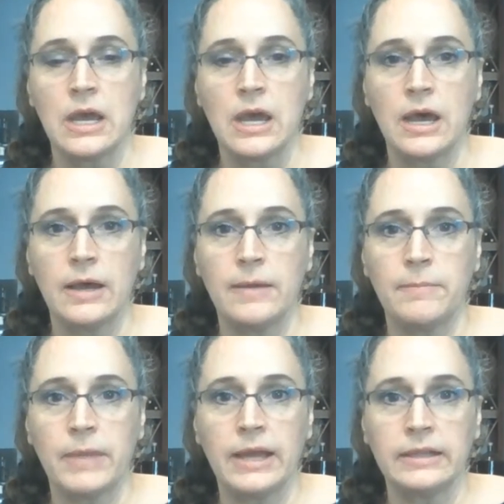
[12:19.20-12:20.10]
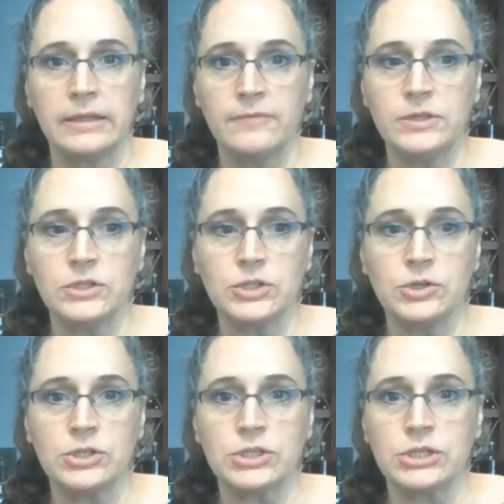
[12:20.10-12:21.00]
I love the
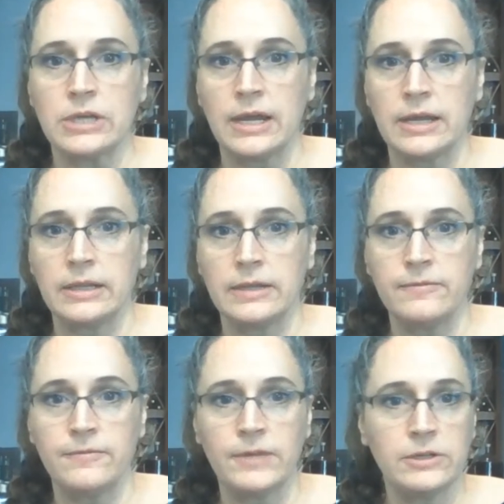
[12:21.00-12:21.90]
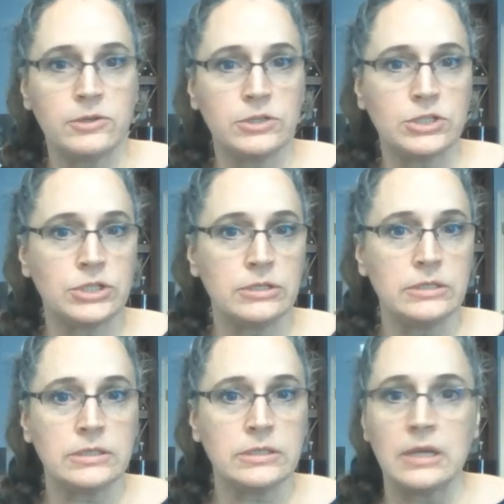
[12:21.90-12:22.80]
church. I love fellow
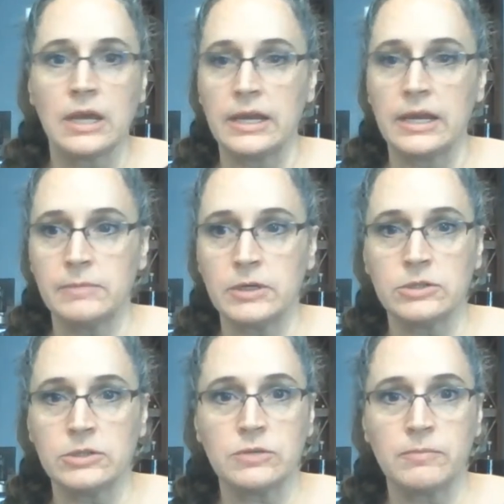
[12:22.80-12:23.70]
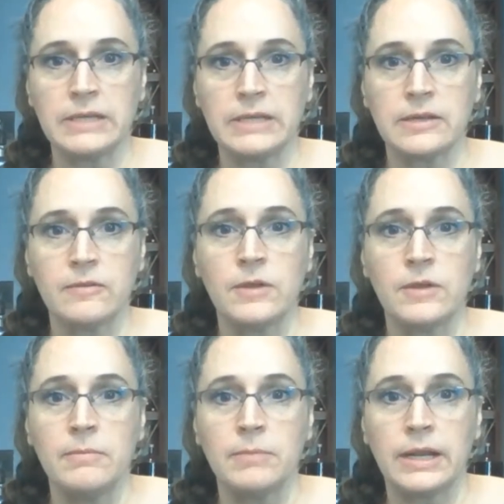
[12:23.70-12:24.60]
Christians. I am a Christian myself.
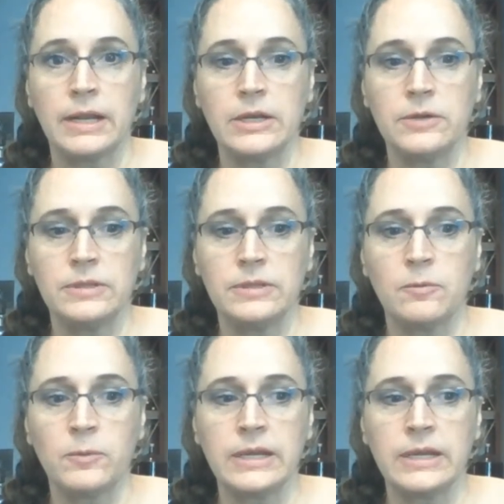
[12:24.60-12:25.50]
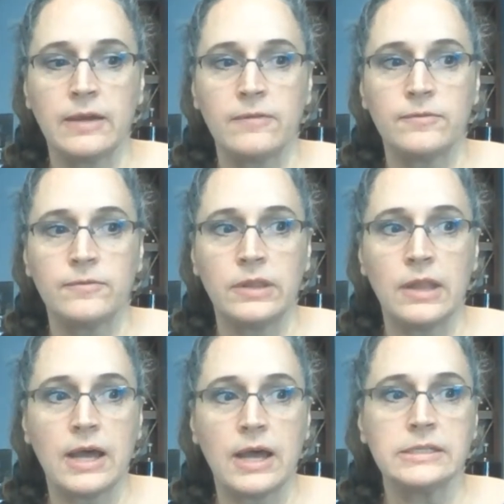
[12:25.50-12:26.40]
But I know that we have
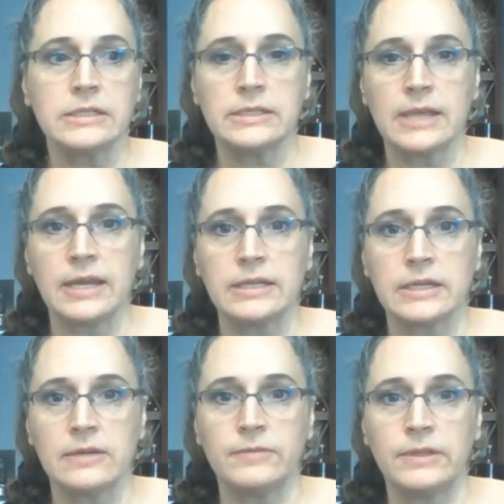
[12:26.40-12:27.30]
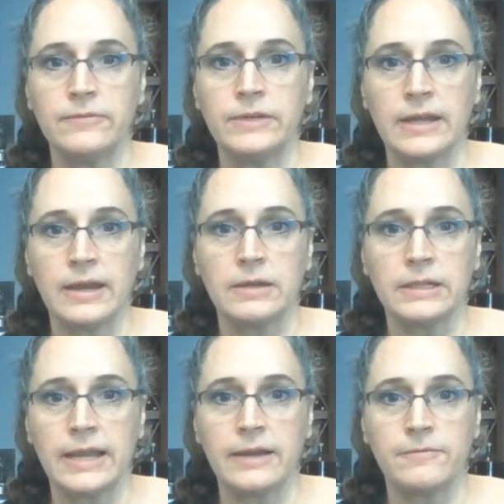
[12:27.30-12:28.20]
lost sight of living out
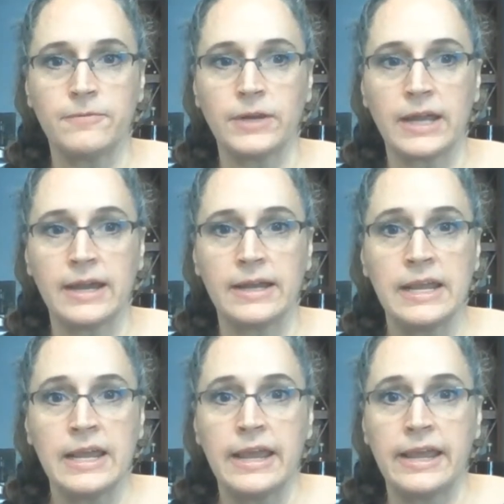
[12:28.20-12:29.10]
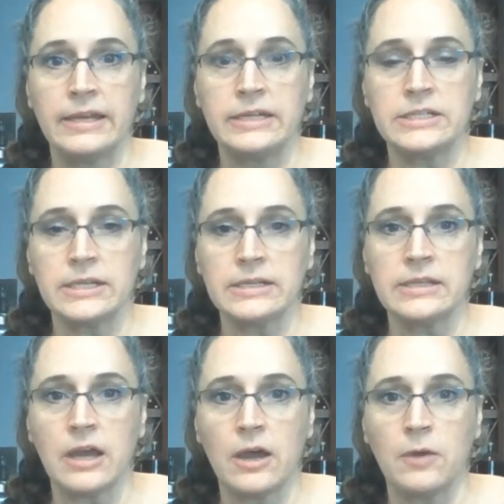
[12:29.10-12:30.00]
loud for God, and it
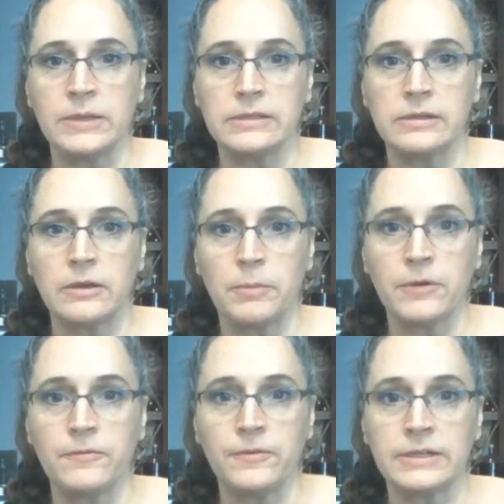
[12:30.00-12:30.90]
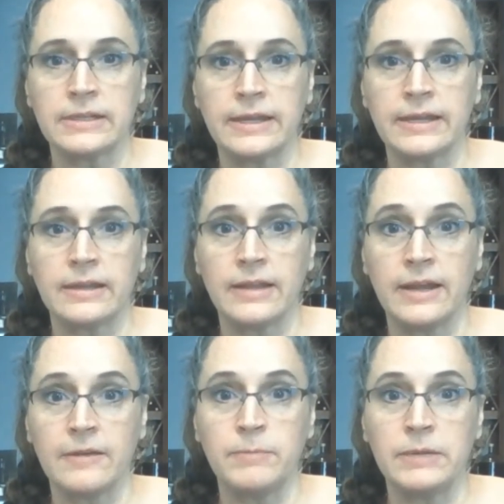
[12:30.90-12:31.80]
doesn't always look perfect like a lot
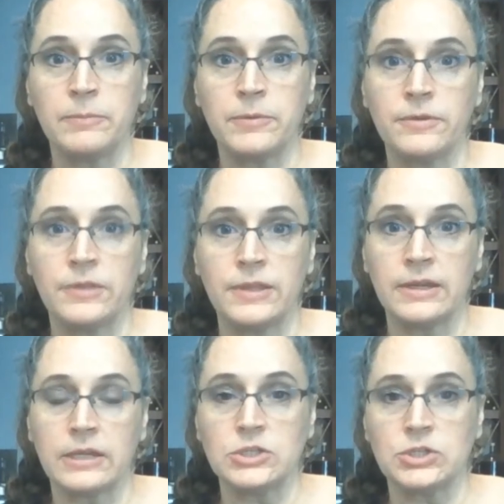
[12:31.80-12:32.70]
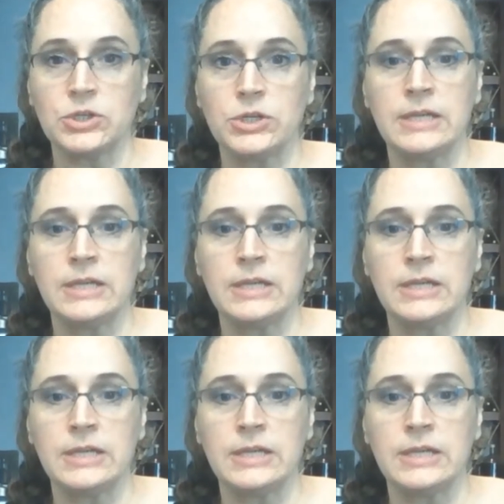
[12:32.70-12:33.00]
of people think it should.